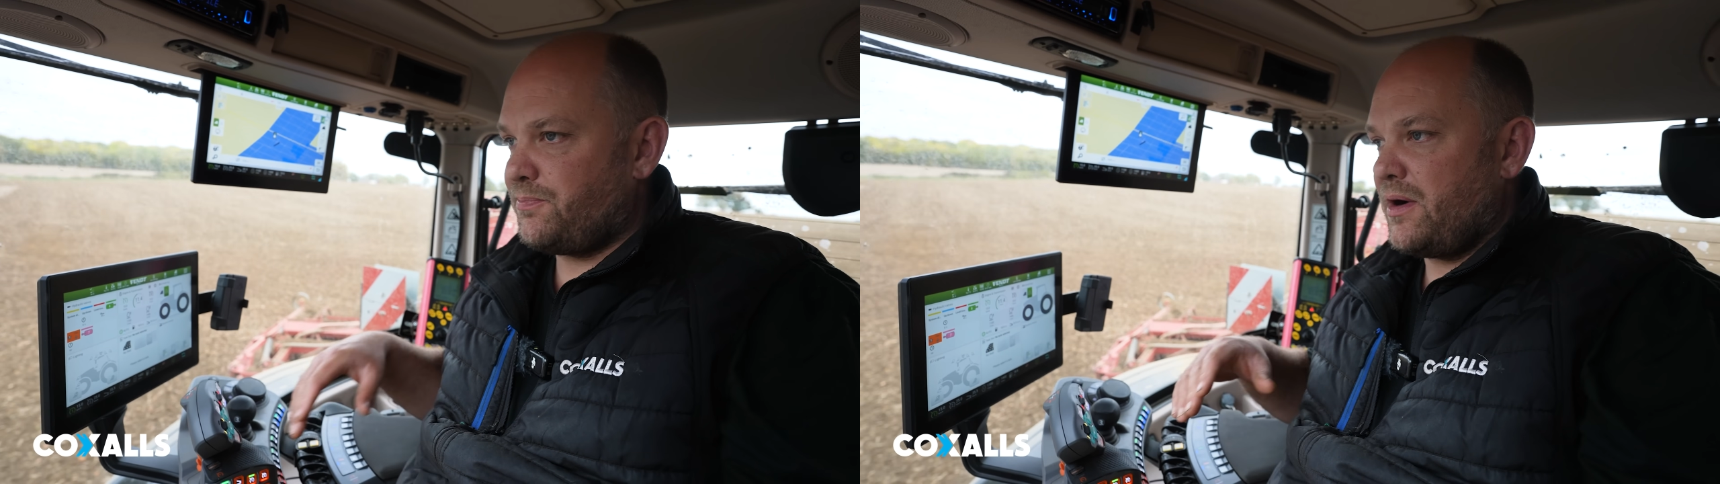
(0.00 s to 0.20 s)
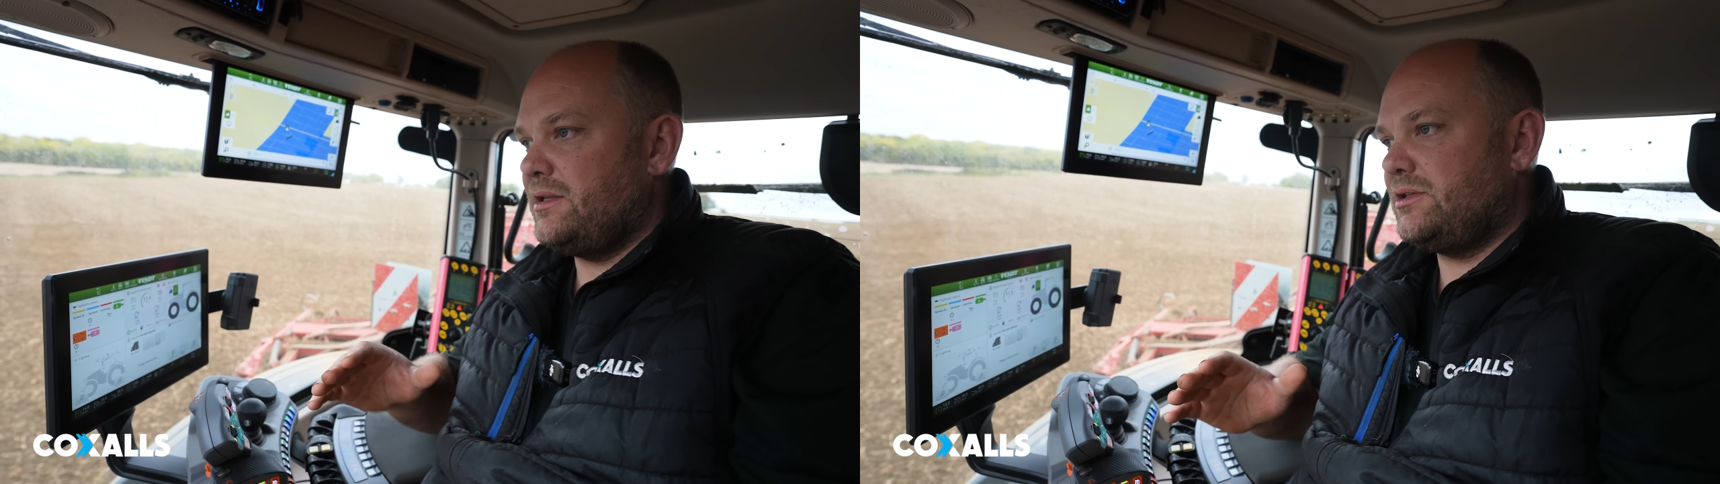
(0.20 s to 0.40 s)

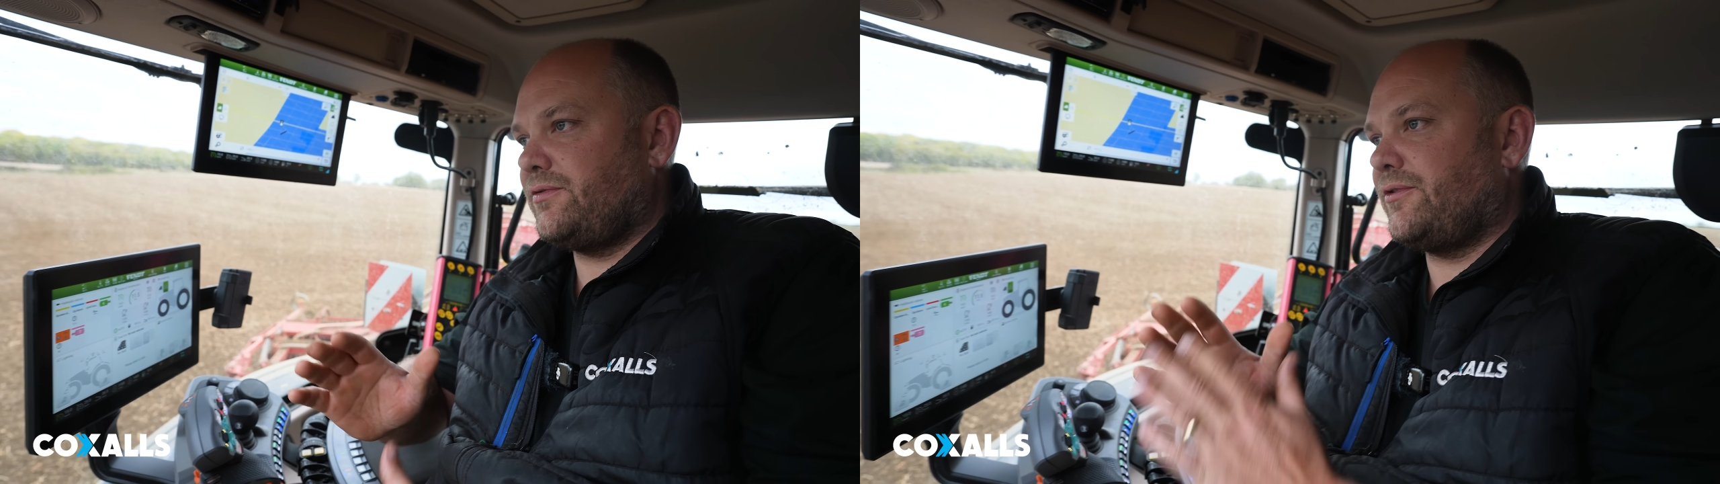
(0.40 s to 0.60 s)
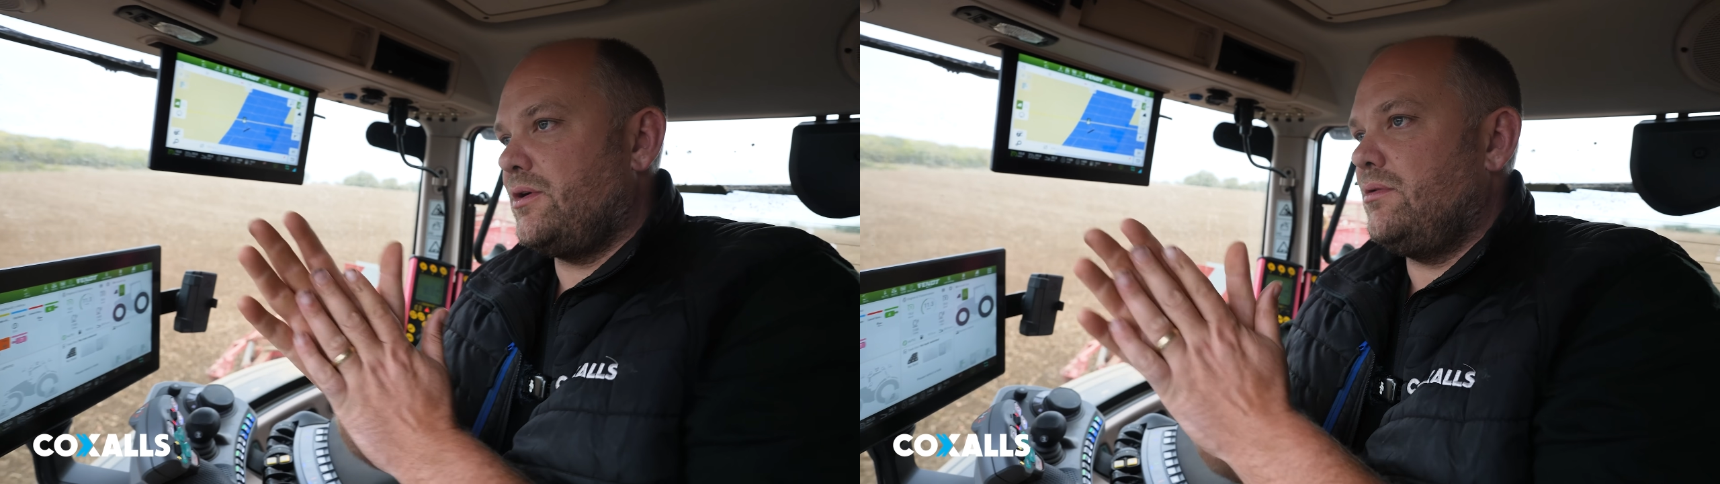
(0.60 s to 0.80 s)
spreads
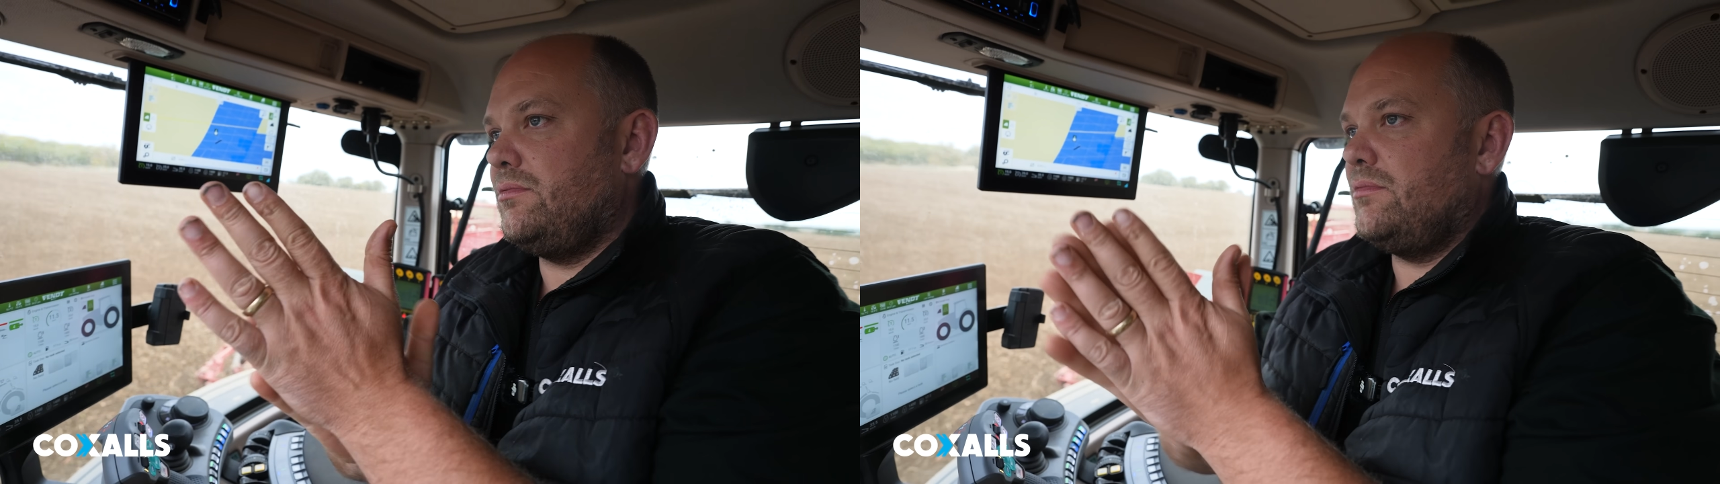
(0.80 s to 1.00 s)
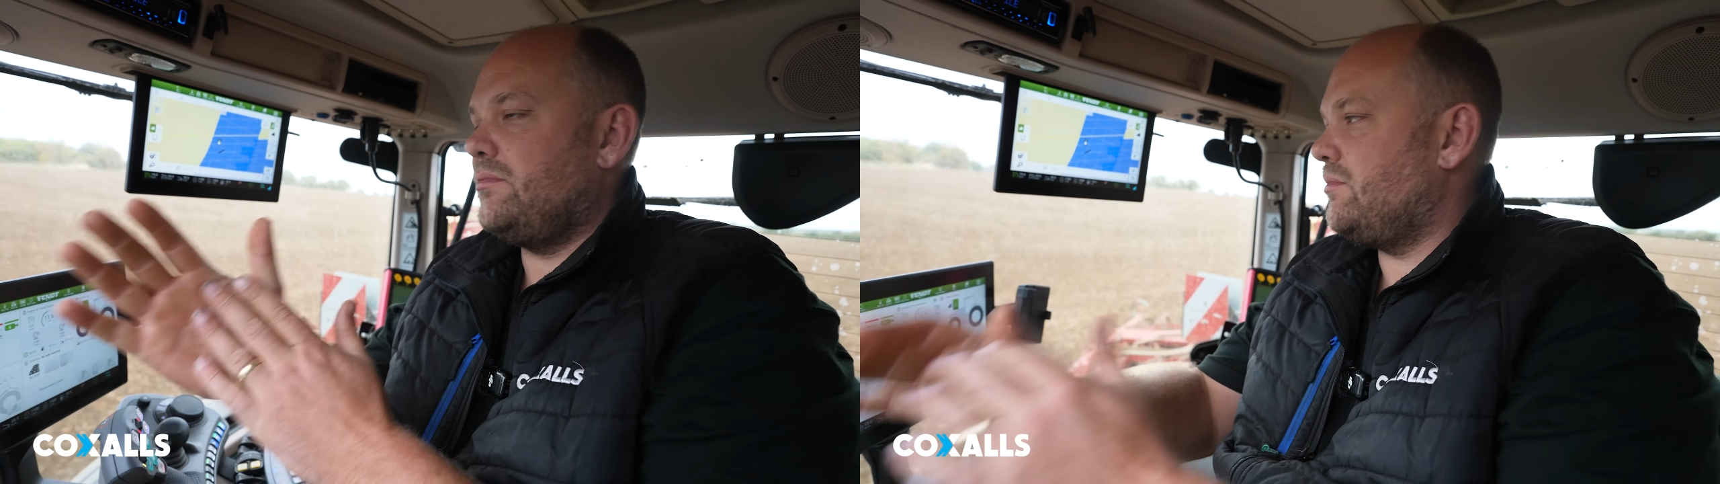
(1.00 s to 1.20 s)
through